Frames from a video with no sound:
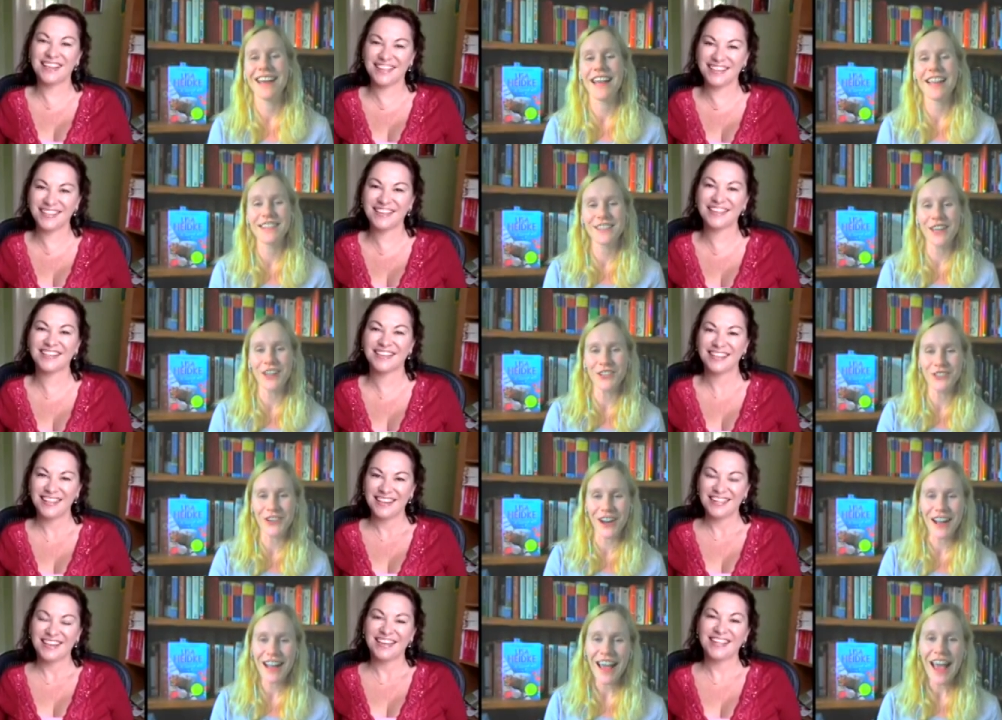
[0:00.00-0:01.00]

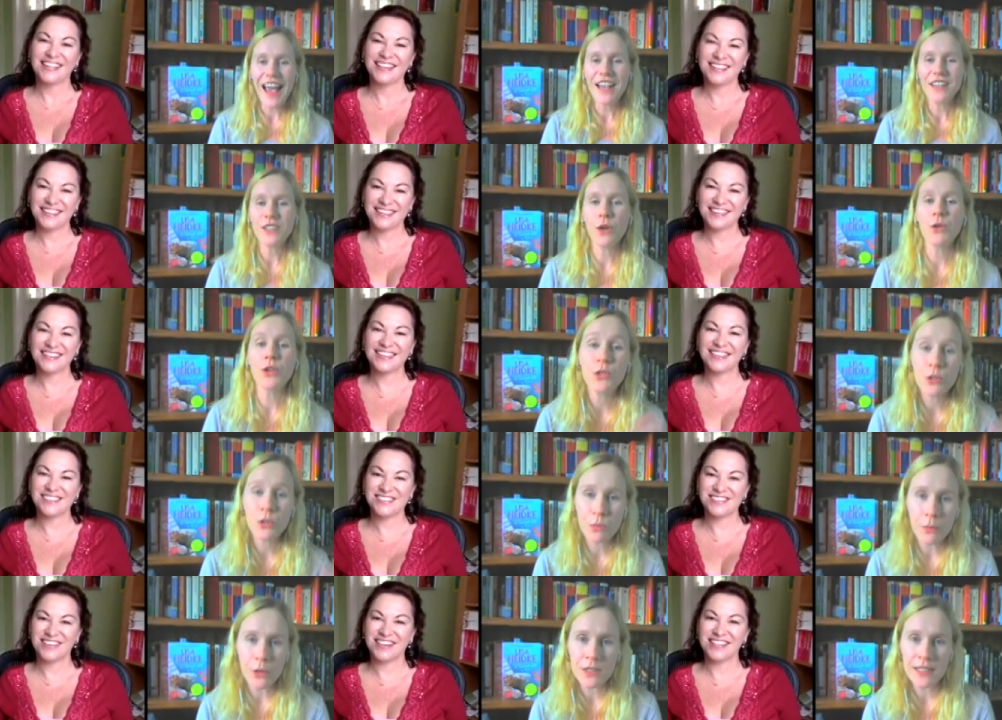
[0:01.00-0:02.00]
Speaker 1: etc. So you
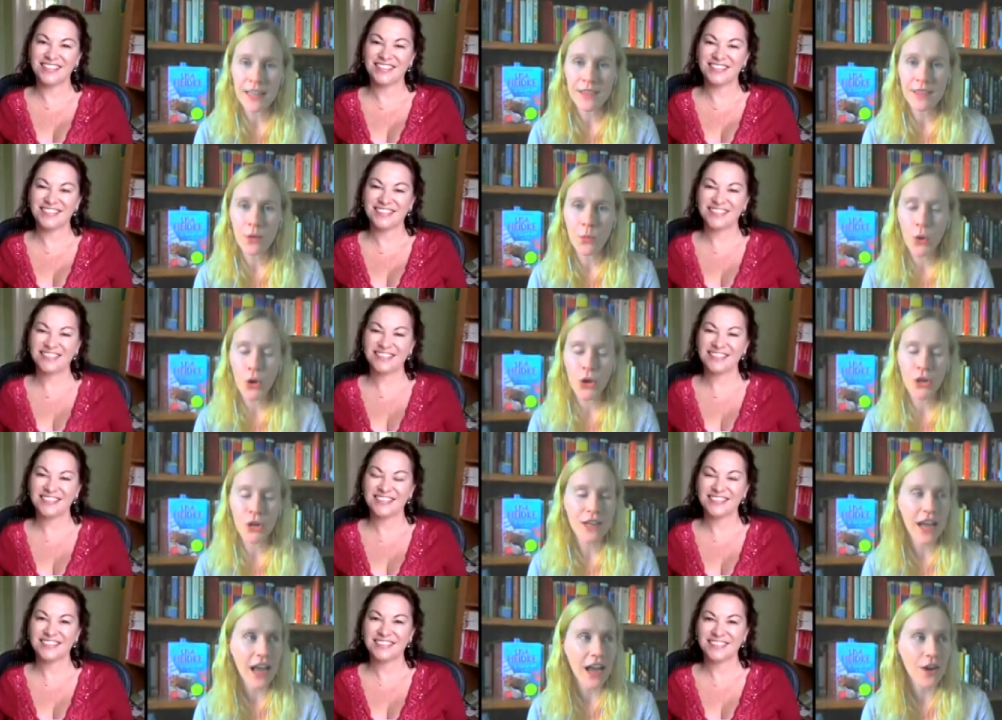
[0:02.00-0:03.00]
you said the
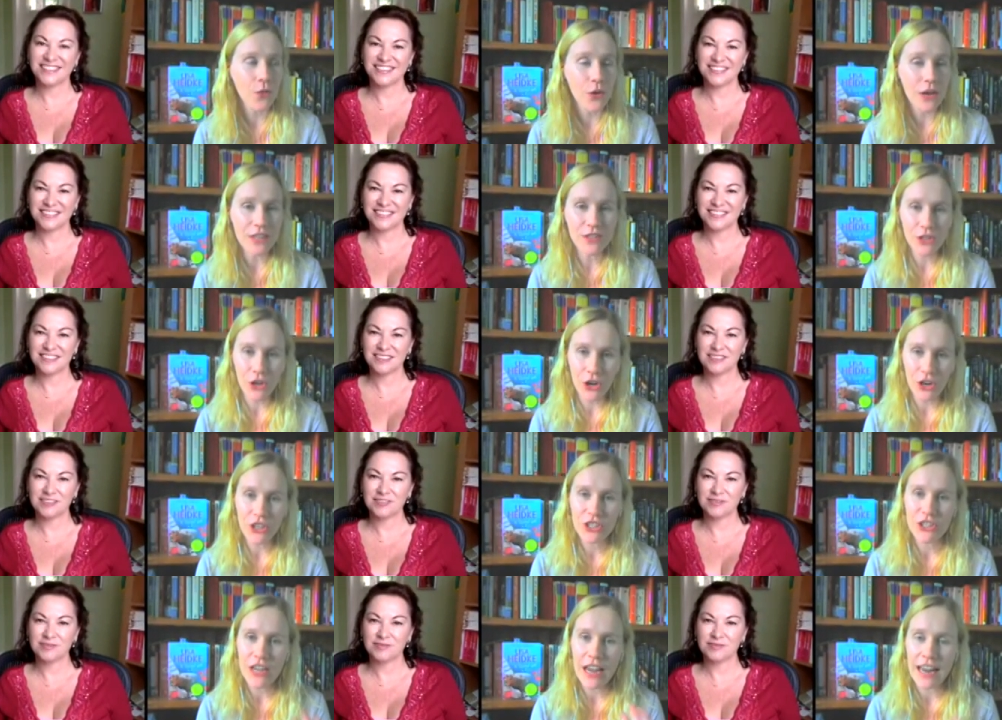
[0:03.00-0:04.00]
word uh,
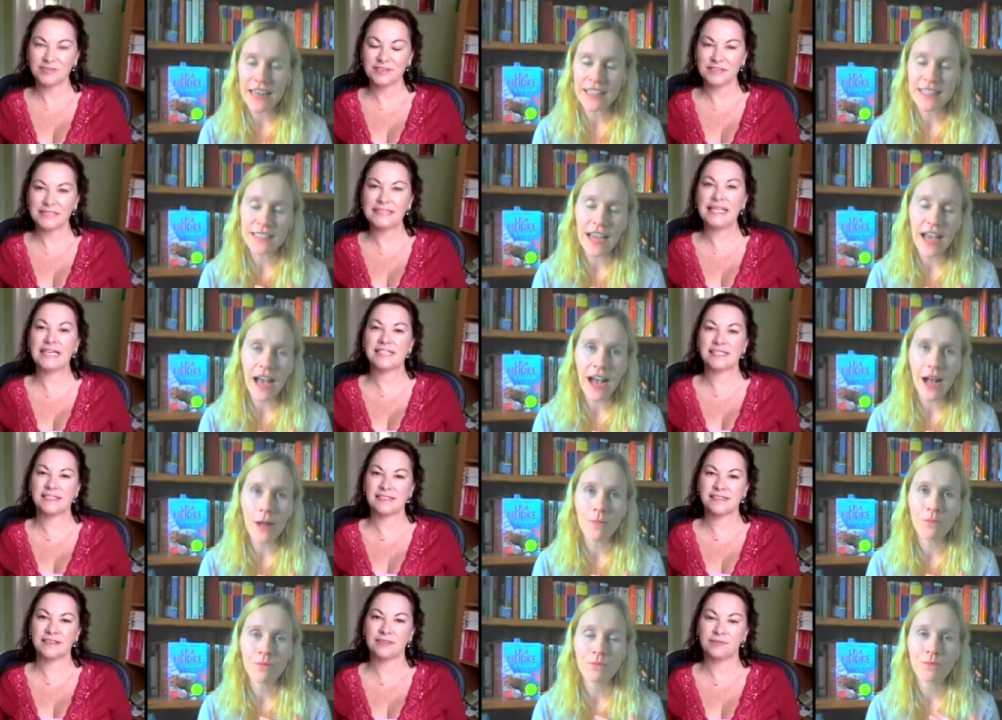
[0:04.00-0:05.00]
research, and um, yes.